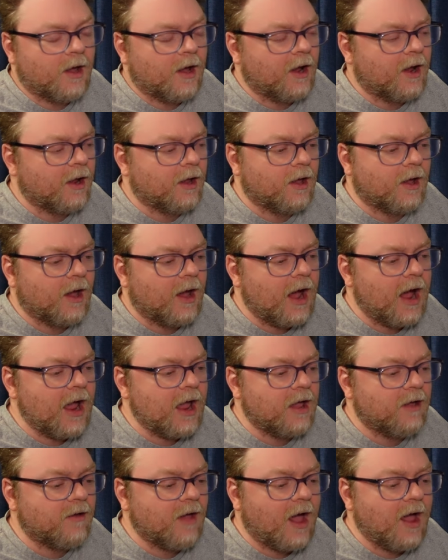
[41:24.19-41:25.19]

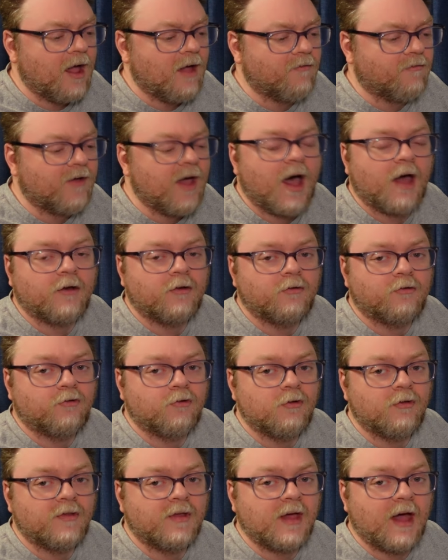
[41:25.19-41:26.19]
I have gotten
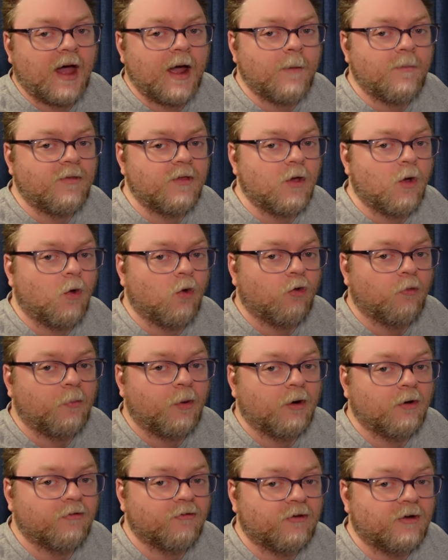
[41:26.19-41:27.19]
to the I'm the old
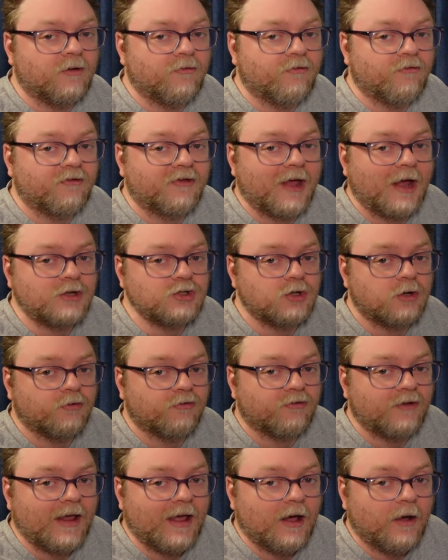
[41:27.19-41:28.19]
person in
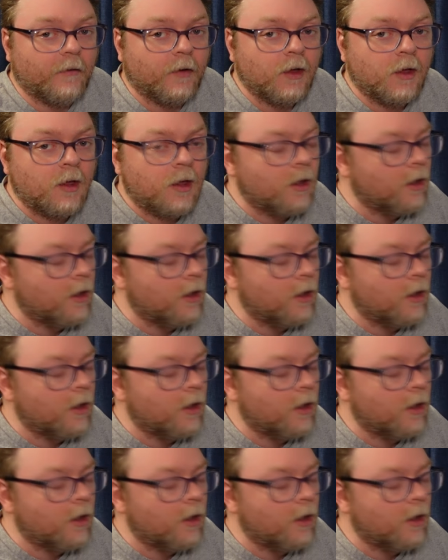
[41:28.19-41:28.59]
Skechers now,